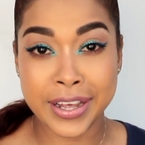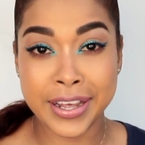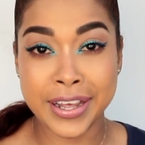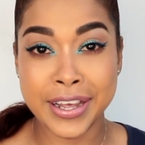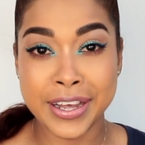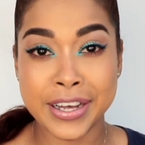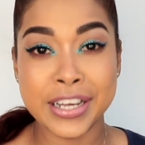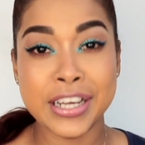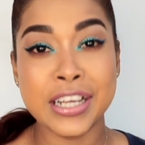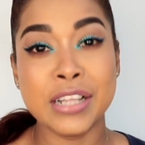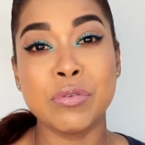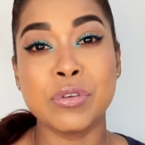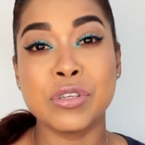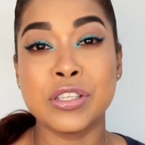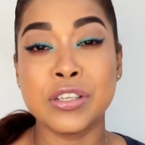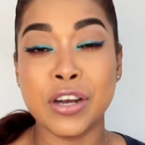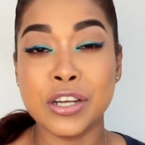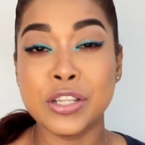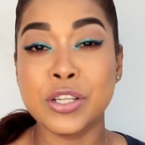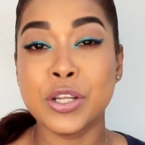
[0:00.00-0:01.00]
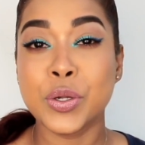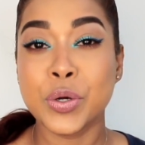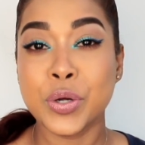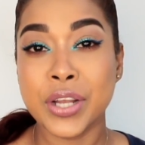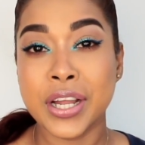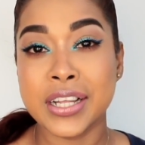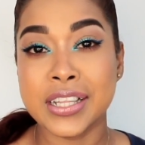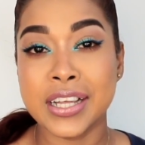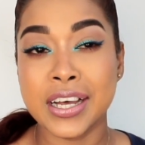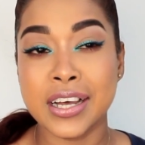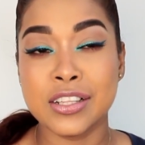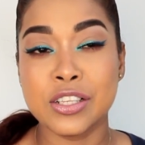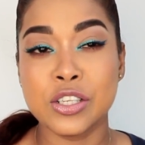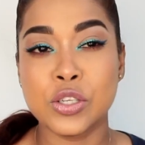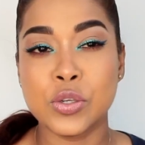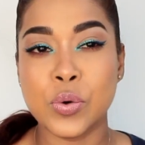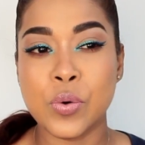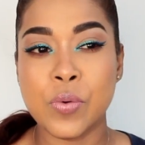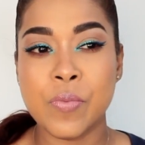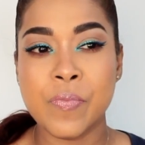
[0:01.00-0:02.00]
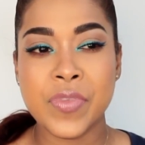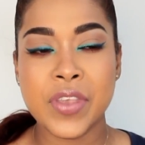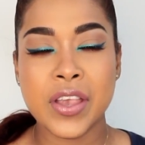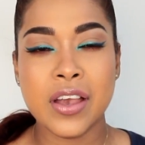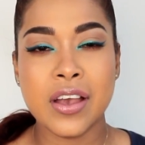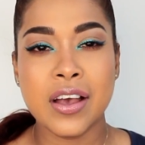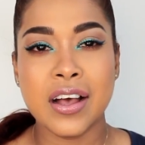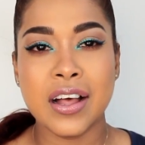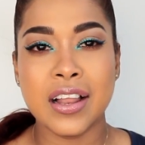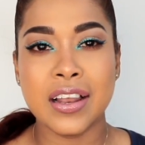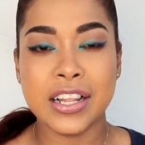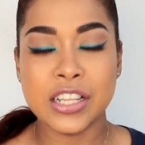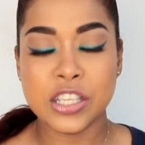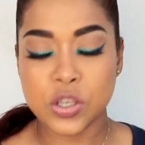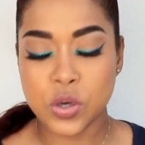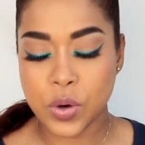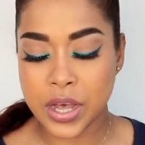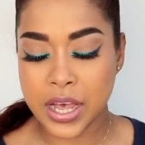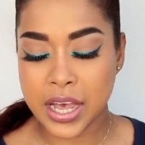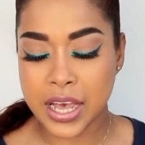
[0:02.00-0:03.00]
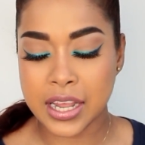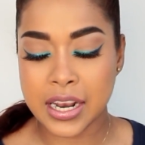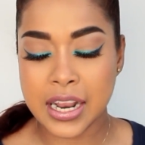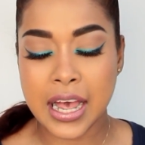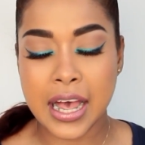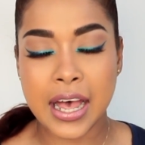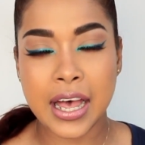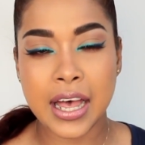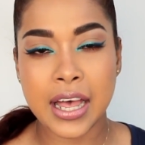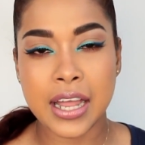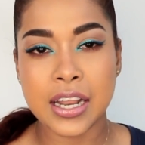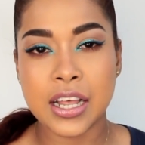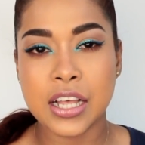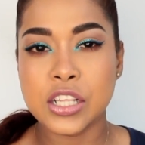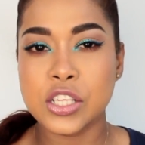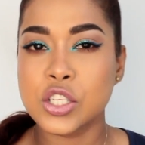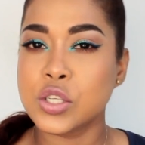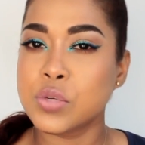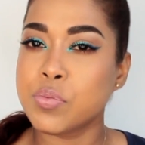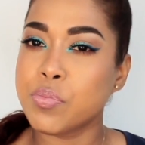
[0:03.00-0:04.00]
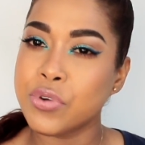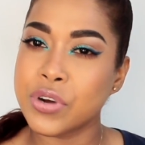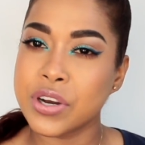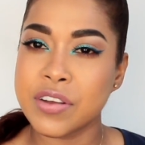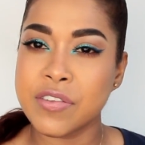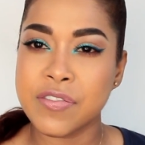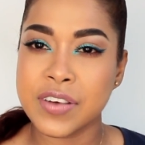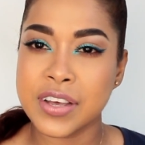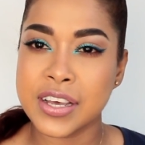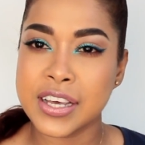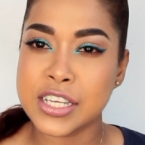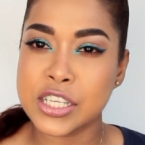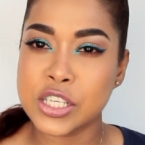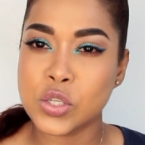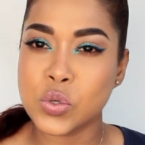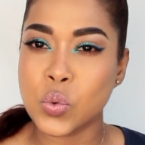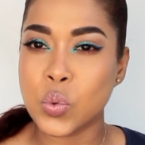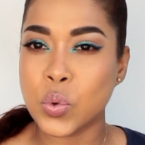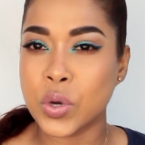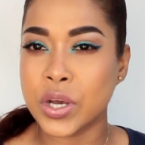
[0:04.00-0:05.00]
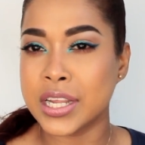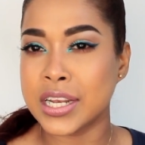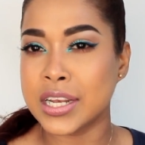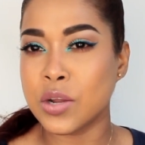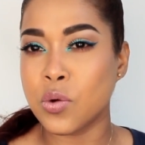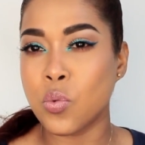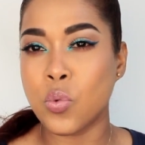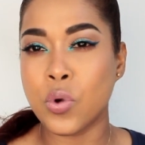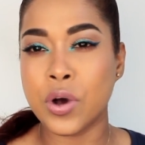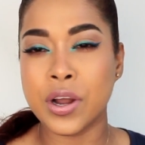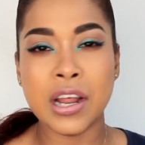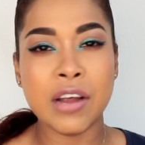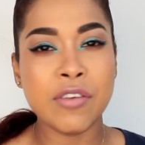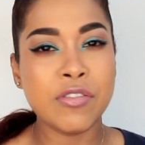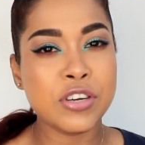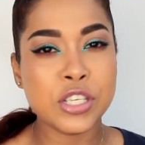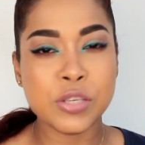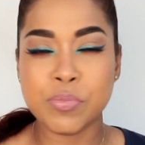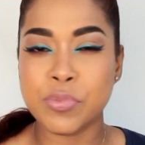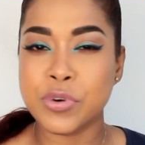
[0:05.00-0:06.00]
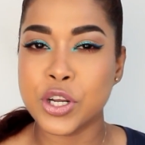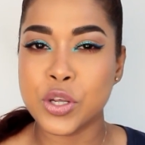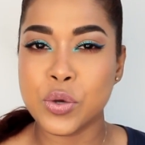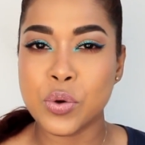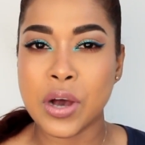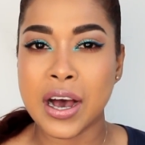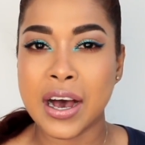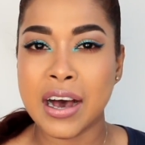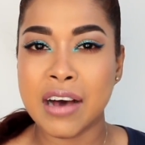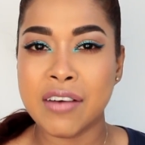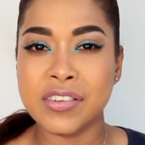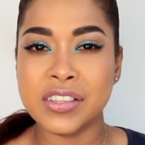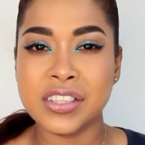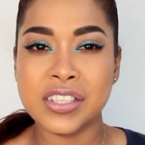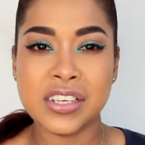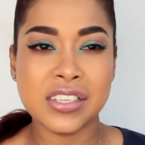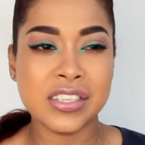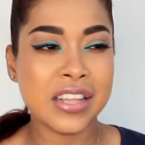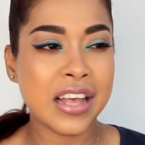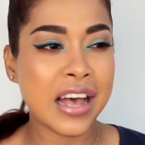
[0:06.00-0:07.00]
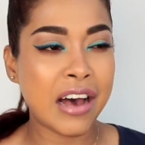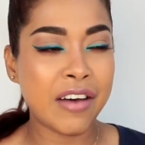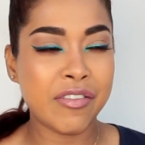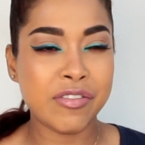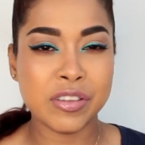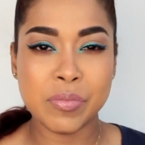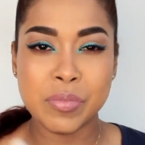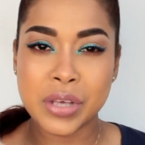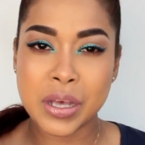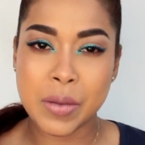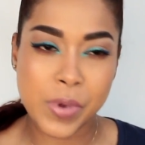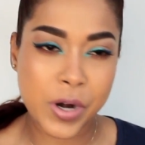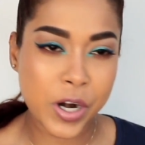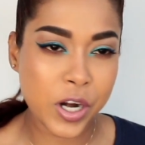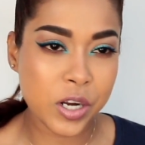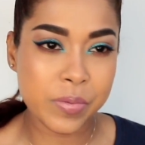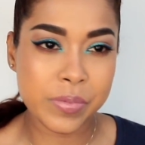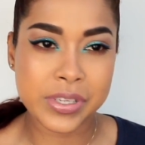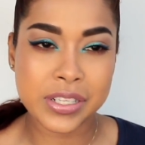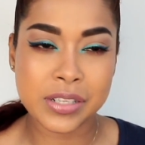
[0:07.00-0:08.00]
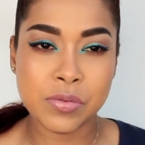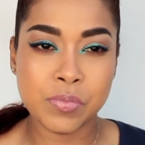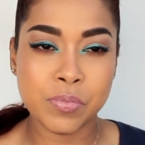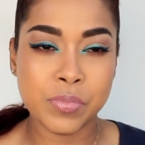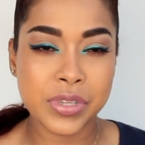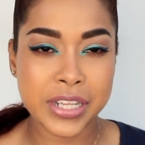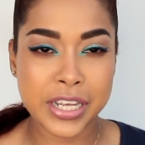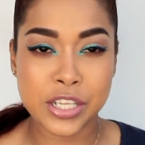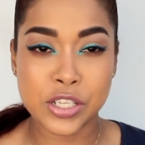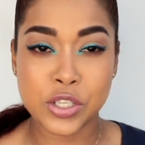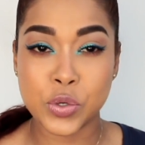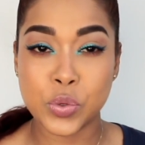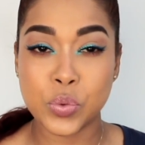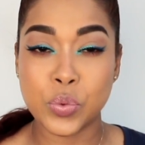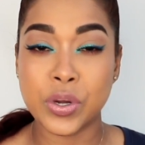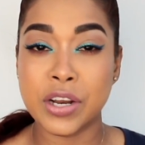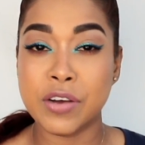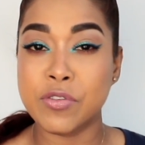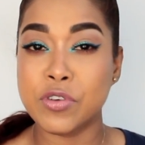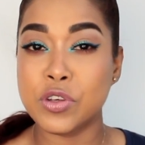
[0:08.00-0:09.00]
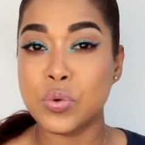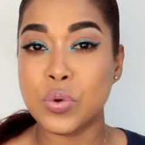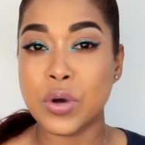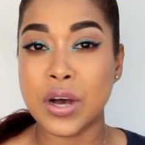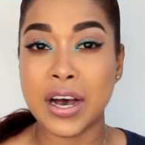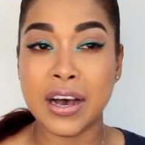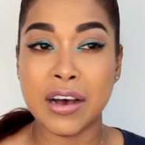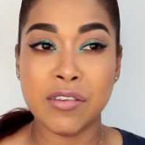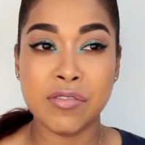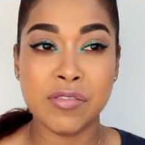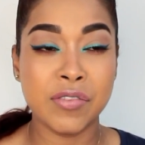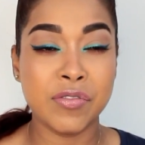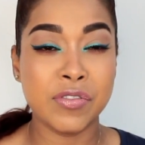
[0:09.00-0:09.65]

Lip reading: It was starting to look like that. So let's go ahead and spray the face with whatever spray you have. It doesn't have to be a Mario Badescu, whatever you have.